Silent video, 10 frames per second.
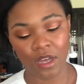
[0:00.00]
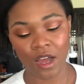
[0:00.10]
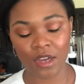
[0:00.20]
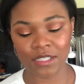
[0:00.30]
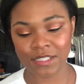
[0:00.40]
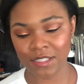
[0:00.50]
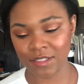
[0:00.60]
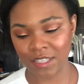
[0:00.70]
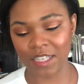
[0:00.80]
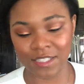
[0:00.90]
Honestly,
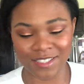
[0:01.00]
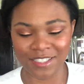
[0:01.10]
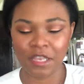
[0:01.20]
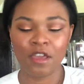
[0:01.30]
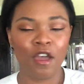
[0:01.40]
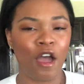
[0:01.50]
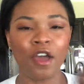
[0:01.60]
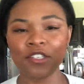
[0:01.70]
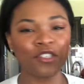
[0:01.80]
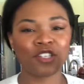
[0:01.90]
that's
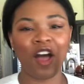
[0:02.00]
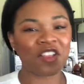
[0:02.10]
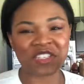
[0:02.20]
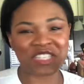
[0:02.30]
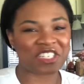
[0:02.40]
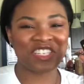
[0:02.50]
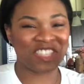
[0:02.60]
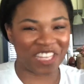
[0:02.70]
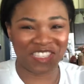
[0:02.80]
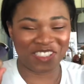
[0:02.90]
$100 is just
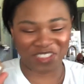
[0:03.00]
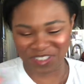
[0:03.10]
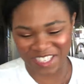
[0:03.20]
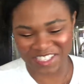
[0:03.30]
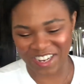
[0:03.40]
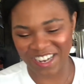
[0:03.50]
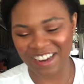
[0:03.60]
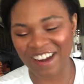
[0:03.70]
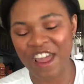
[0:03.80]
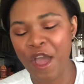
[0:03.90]
these two things right
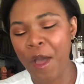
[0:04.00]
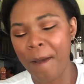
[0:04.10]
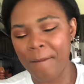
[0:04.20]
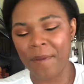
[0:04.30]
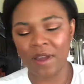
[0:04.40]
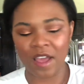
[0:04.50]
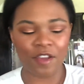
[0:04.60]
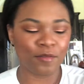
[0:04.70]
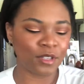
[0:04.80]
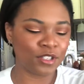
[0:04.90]
here. But I
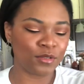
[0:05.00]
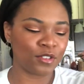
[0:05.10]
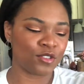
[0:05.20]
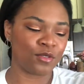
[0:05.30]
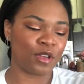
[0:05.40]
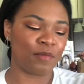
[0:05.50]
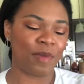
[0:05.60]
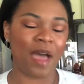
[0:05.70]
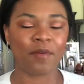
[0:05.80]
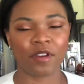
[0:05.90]
really do enjoy
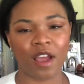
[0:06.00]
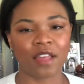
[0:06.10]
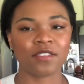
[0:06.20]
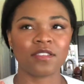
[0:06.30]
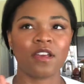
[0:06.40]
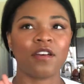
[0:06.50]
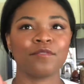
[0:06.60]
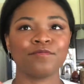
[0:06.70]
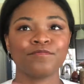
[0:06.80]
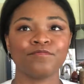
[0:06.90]
Pat
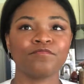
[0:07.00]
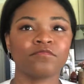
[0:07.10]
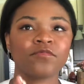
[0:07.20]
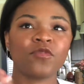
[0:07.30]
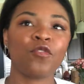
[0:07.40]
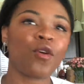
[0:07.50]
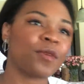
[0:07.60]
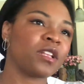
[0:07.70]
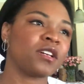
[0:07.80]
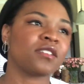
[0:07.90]
McGrath's
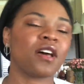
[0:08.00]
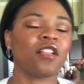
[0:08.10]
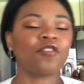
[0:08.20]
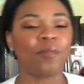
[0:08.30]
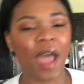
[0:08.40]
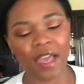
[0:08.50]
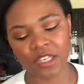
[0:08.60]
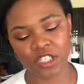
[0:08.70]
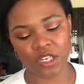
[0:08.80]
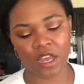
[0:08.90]
formulas. I love her
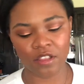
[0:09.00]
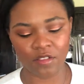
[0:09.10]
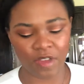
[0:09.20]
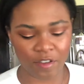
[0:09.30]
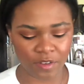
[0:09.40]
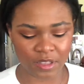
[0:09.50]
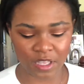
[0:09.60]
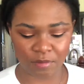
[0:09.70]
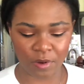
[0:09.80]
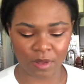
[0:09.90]
packaging. I love
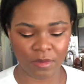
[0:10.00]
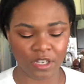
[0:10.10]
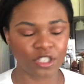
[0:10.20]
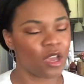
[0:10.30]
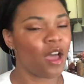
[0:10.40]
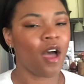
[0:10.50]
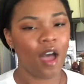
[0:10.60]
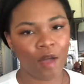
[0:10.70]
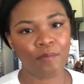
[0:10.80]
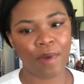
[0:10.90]
everything pretty much
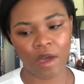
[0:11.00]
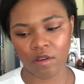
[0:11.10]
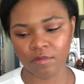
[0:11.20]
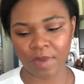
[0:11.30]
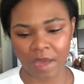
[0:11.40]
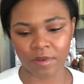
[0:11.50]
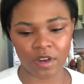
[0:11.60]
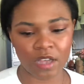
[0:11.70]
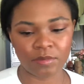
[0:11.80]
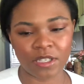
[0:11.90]
about Pat
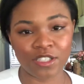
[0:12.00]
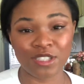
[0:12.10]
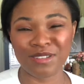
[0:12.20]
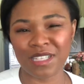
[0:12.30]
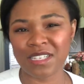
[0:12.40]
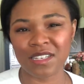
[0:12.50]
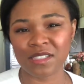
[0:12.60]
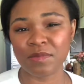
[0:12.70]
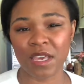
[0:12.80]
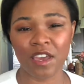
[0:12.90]
McGrath because she really
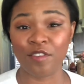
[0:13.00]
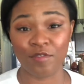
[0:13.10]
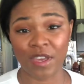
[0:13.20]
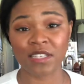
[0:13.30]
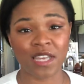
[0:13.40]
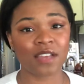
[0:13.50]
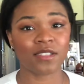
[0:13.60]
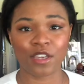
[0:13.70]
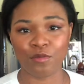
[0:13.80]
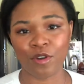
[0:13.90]
does make a
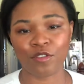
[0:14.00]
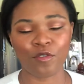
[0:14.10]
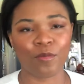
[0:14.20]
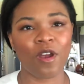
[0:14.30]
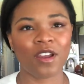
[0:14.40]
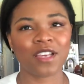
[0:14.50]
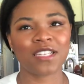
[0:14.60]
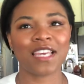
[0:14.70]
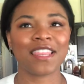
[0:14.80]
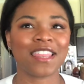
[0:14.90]
fantastic and wonderful product.
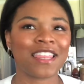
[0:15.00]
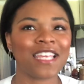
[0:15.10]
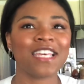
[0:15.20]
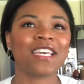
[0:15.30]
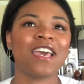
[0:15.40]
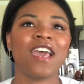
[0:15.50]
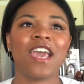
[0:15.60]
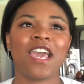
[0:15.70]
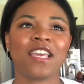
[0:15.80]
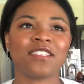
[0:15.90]
I think
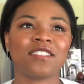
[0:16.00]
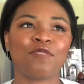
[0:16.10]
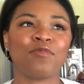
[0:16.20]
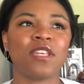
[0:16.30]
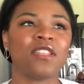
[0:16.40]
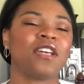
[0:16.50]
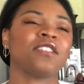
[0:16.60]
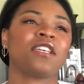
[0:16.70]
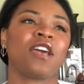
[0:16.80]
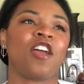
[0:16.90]
it's something
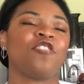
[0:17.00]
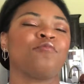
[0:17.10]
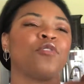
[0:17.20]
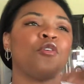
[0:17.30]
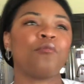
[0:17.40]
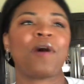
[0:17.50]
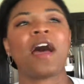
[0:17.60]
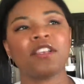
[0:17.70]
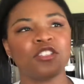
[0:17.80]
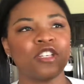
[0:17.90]
that's like kind of blown
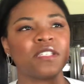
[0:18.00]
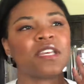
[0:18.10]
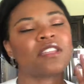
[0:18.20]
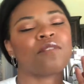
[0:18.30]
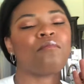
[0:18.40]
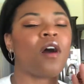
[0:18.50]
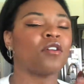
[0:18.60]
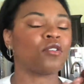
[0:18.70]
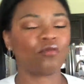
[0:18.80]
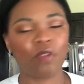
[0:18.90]
past just like the model